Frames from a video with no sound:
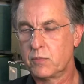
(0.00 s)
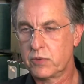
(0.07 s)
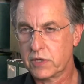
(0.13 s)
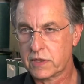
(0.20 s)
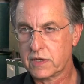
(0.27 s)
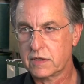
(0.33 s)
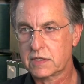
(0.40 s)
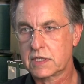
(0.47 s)

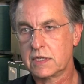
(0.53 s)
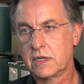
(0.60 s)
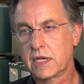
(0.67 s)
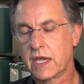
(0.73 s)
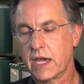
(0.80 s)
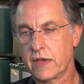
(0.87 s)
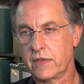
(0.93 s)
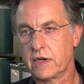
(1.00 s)
put those two
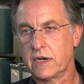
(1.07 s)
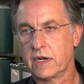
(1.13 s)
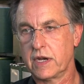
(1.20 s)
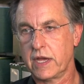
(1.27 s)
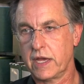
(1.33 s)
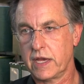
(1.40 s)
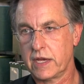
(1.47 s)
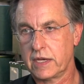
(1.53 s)
together
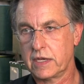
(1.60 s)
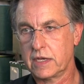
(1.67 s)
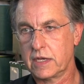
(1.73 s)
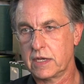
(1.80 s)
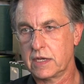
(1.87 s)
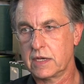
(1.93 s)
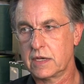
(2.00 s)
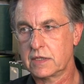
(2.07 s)
and
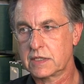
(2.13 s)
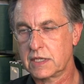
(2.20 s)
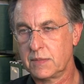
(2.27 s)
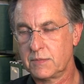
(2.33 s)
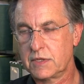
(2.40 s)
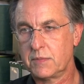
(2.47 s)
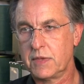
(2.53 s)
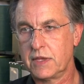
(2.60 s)
it
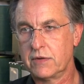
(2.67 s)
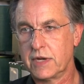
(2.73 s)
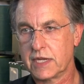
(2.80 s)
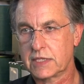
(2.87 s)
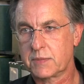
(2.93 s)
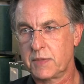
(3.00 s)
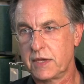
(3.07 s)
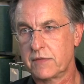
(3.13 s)
seemed to be the
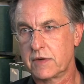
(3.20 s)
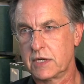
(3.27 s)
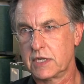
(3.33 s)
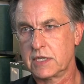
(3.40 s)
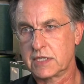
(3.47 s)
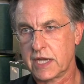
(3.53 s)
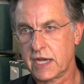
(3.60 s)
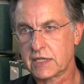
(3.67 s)
recipe for a
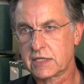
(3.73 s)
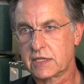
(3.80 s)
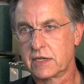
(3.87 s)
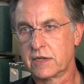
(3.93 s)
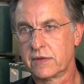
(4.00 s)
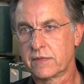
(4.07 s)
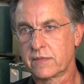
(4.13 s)
disaster.